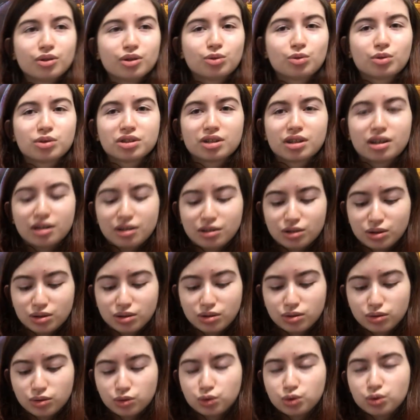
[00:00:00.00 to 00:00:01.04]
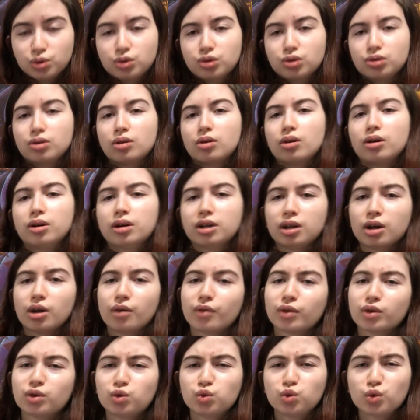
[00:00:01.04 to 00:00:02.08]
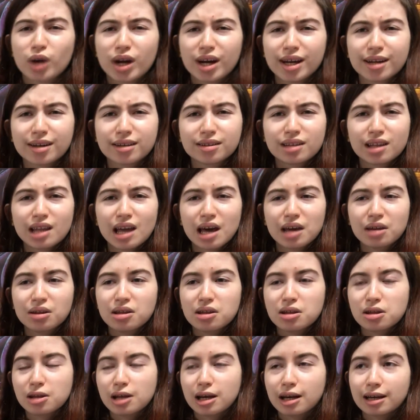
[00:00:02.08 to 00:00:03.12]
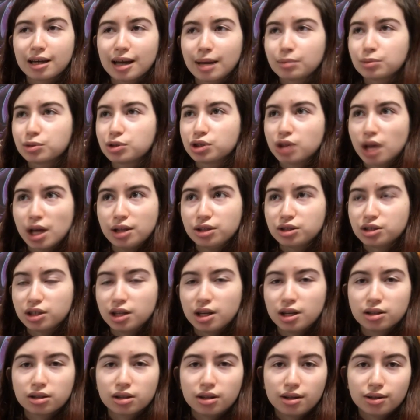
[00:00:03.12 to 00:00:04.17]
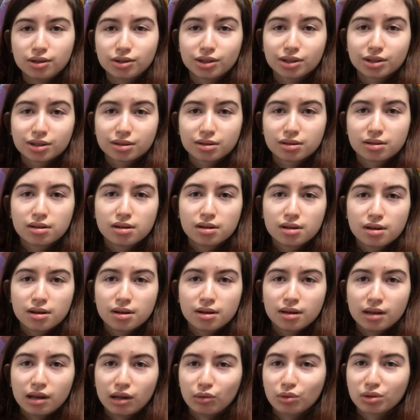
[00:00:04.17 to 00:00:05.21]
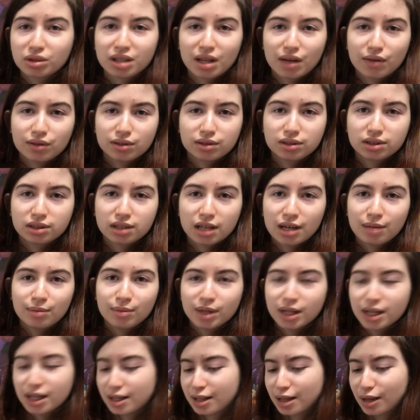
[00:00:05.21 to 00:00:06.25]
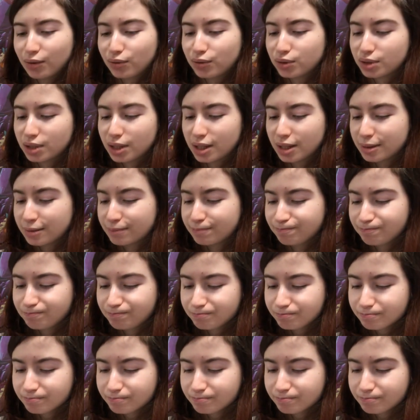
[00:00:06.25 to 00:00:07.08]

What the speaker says: It was a drawing of a dragon that I did, and I kept changing it, and it was never the same again after that.